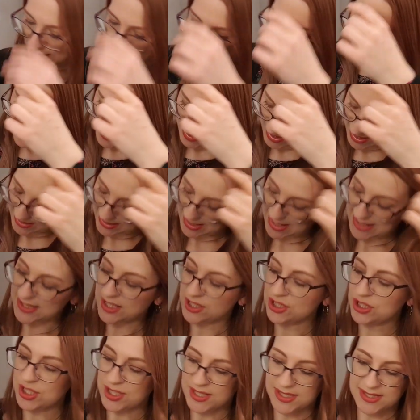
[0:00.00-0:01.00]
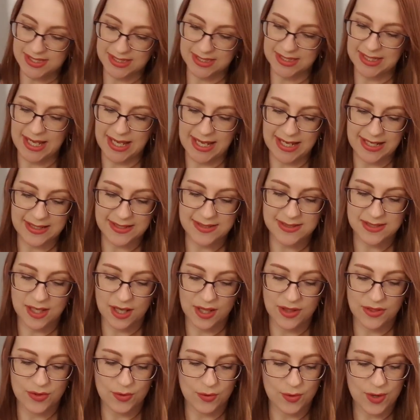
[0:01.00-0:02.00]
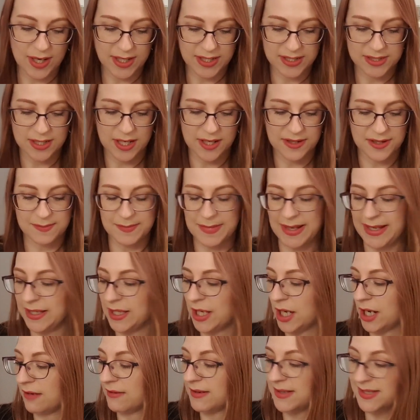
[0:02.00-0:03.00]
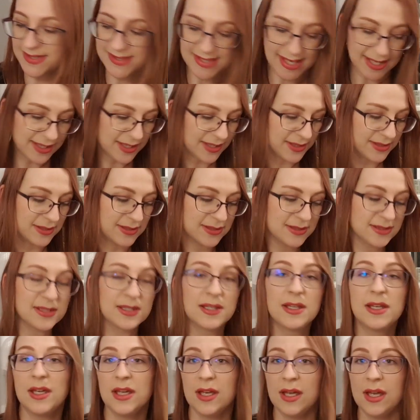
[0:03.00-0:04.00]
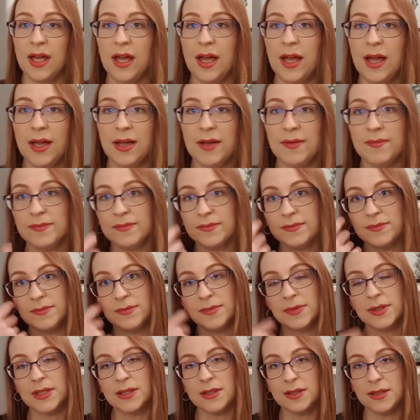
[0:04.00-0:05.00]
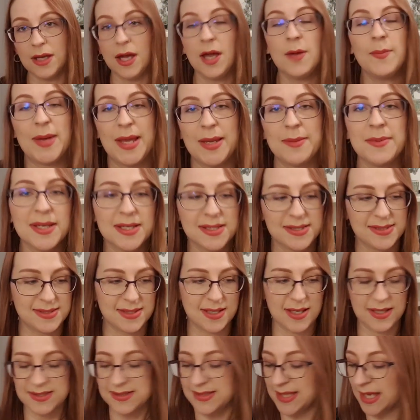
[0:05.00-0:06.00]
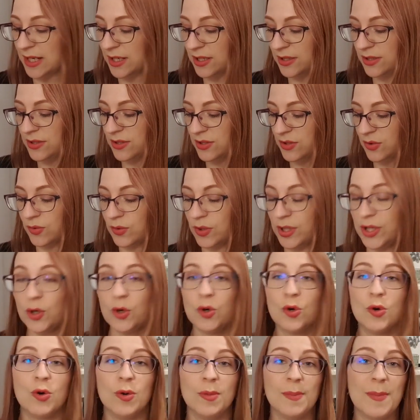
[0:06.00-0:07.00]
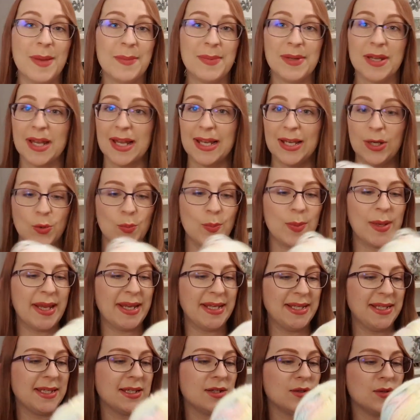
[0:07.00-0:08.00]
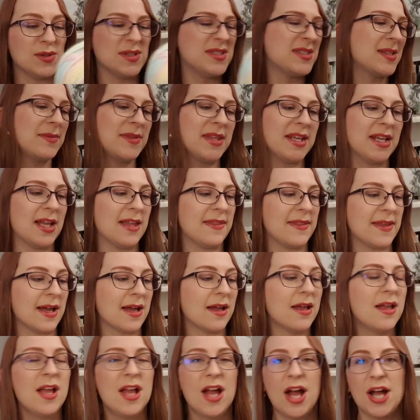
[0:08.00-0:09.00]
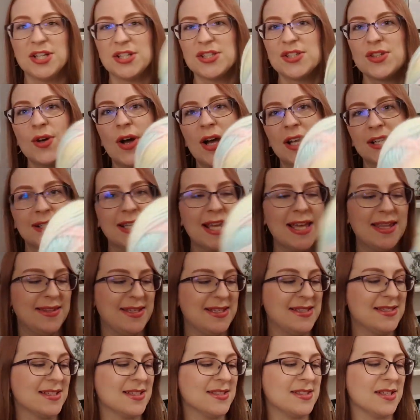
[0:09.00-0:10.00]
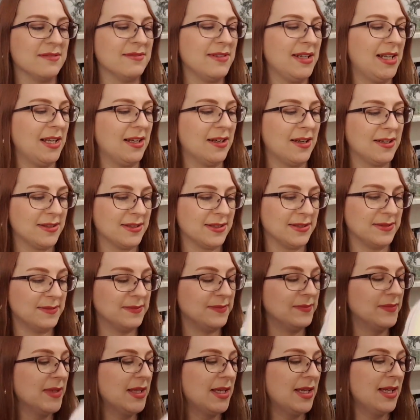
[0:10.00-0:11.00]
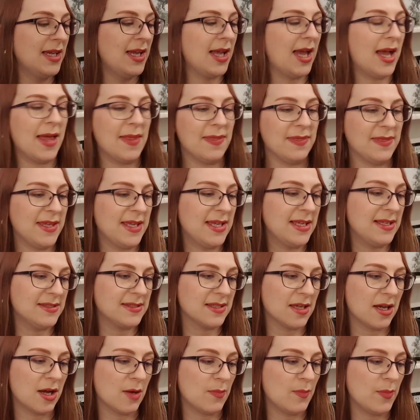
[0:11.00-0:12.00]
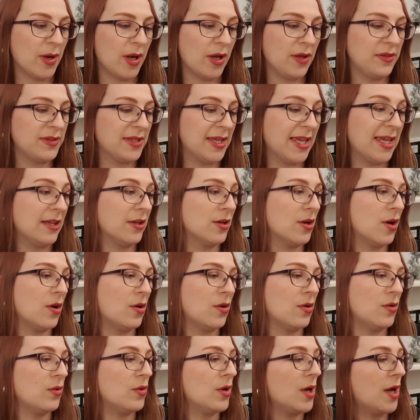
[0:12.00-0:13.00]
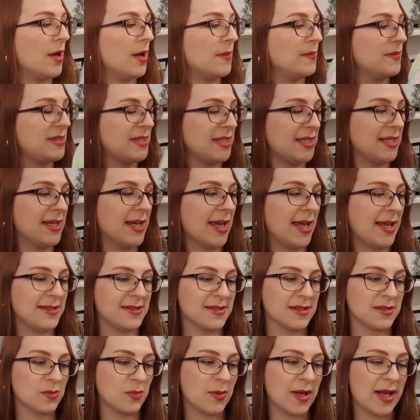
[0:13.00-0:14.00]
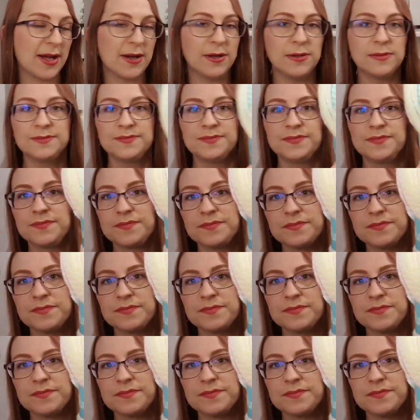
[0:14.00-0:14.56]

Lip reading: and then as a just in case, I thought I could either make her a second her baby a second toy, or maybe like a little blanket or something like that. I just thought I'd get these because I really like them, and these are both King Cole DKs as well.